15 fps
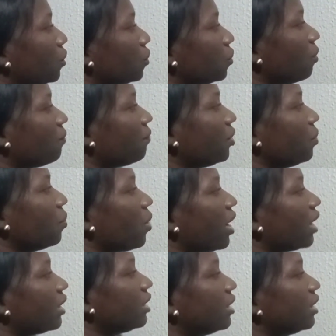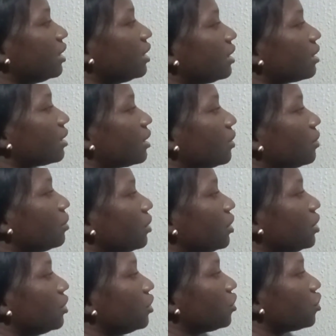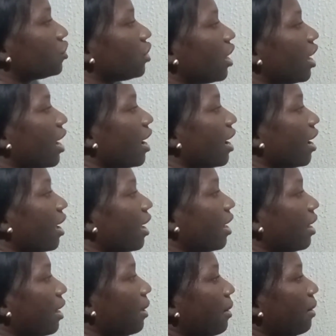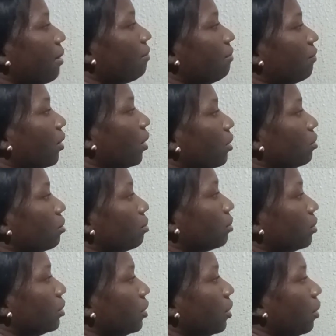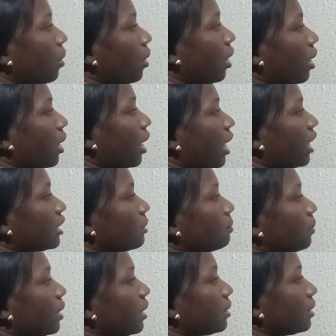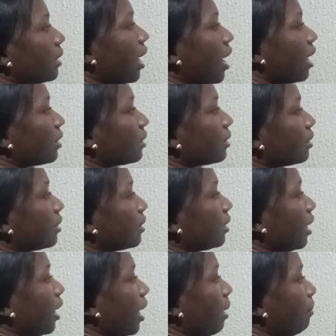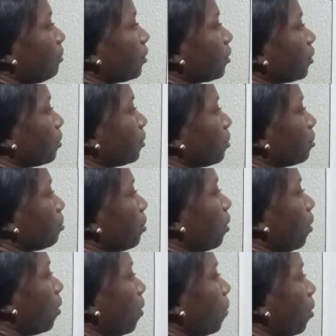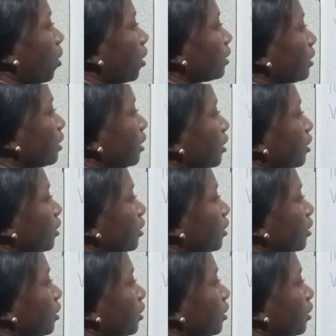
So V1 is still initial volume, expressed as CMQ or what?